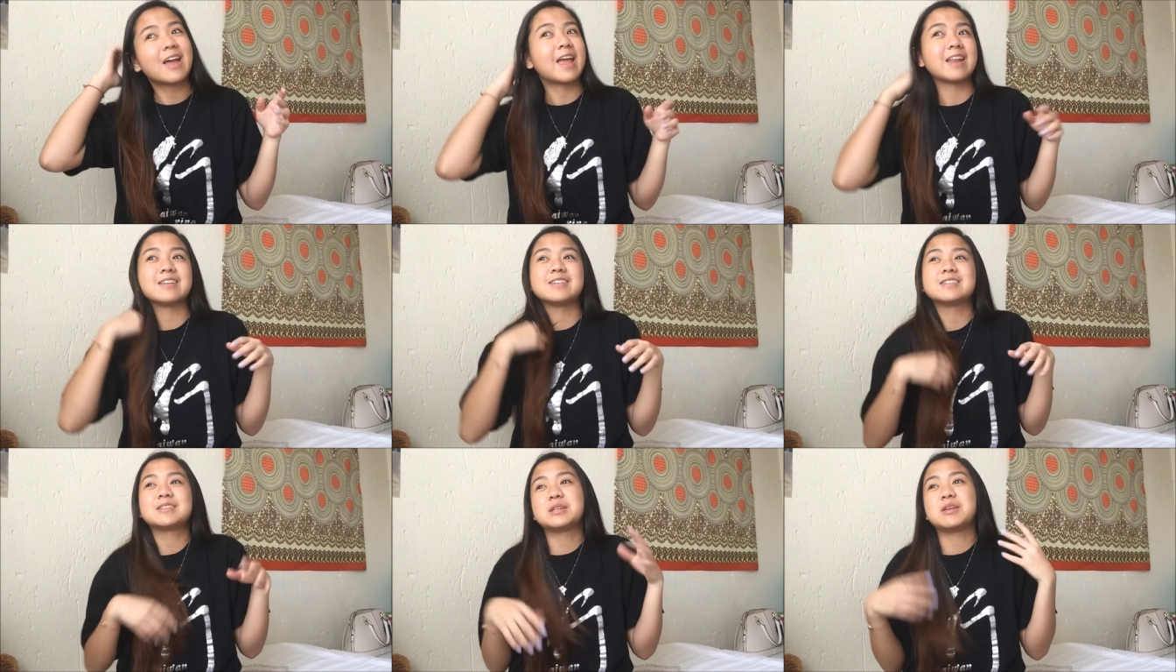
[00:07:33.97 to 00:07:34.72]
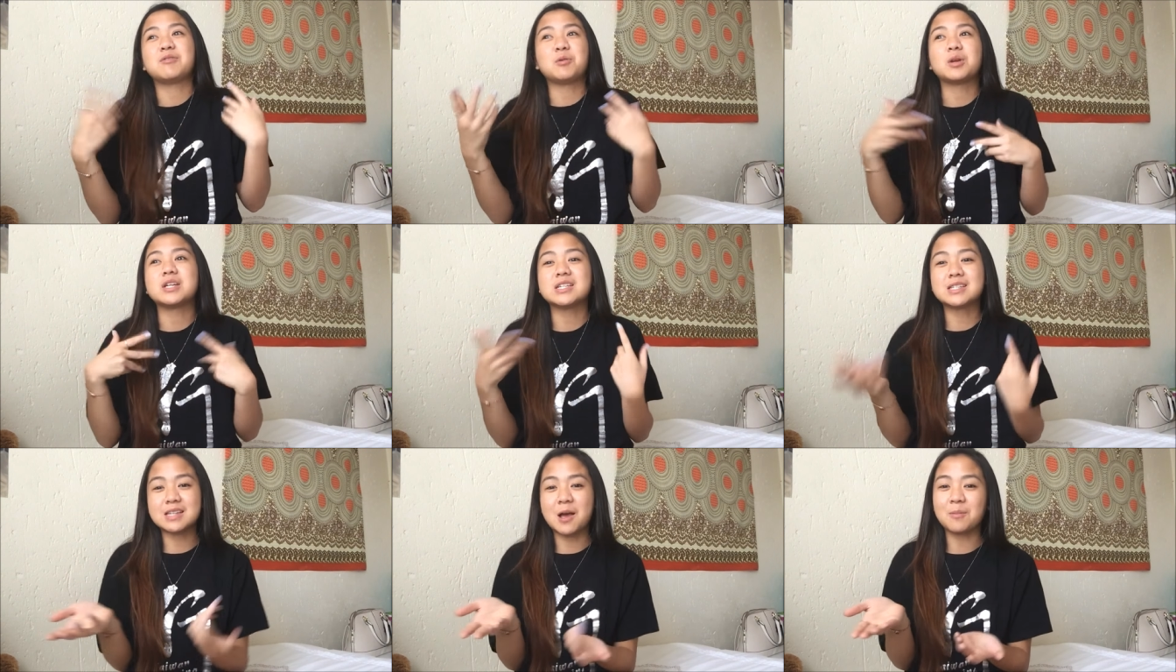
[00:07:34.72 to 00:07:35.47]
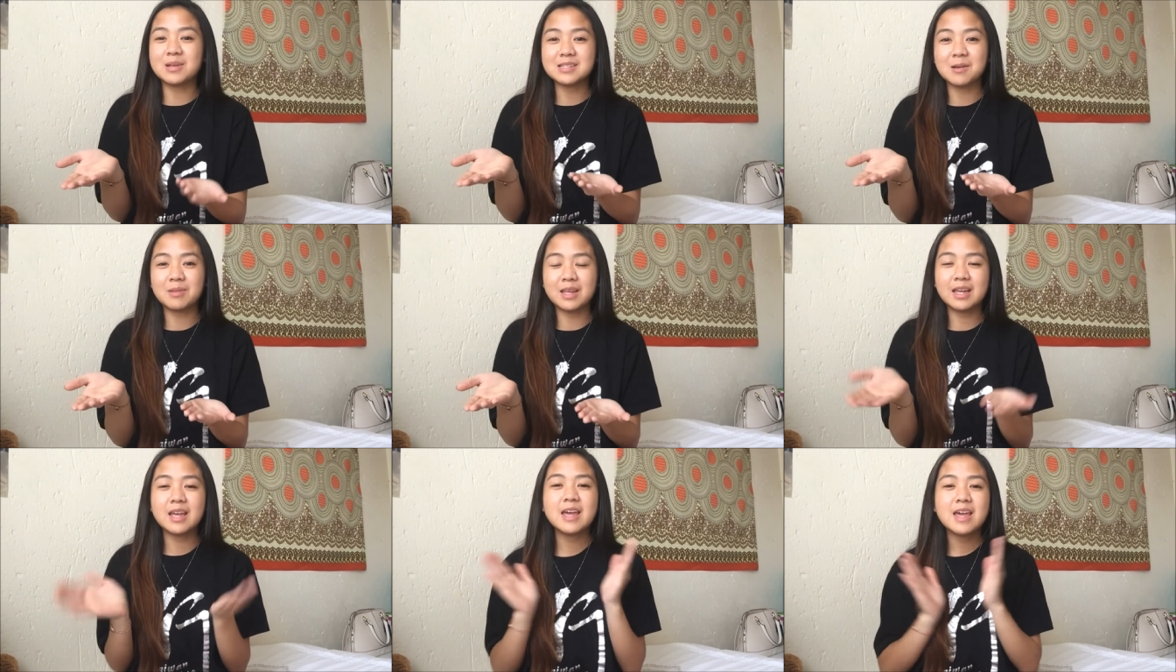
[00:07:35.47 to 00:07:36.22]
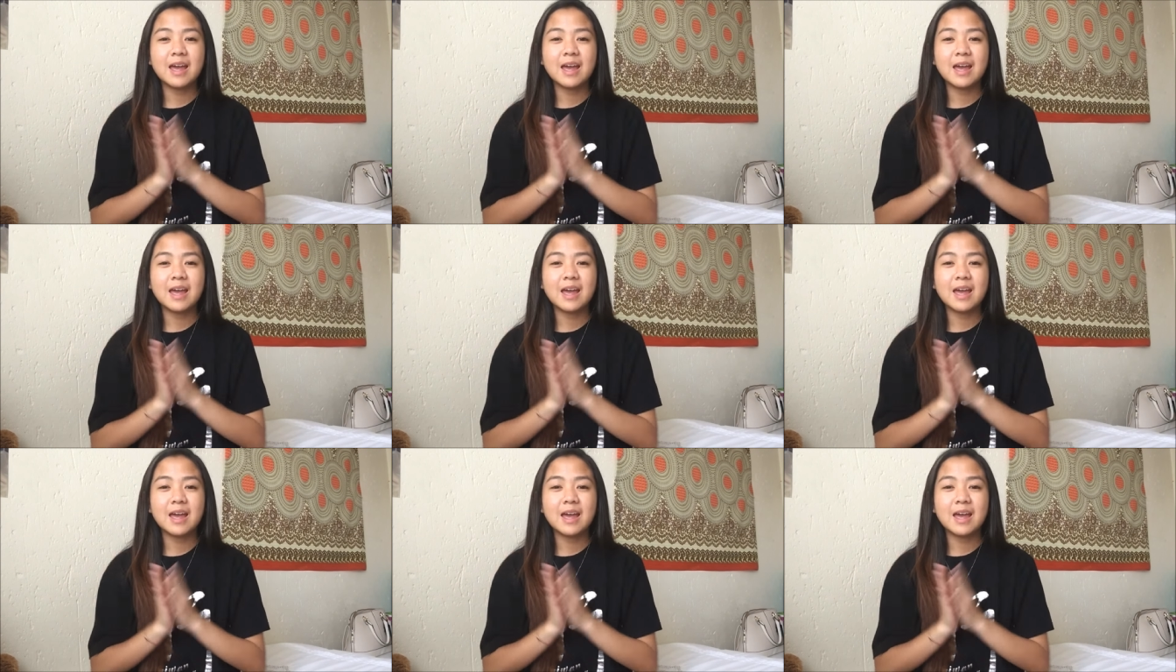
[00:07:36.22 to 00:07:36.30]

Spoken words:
and if you want to just tell me something.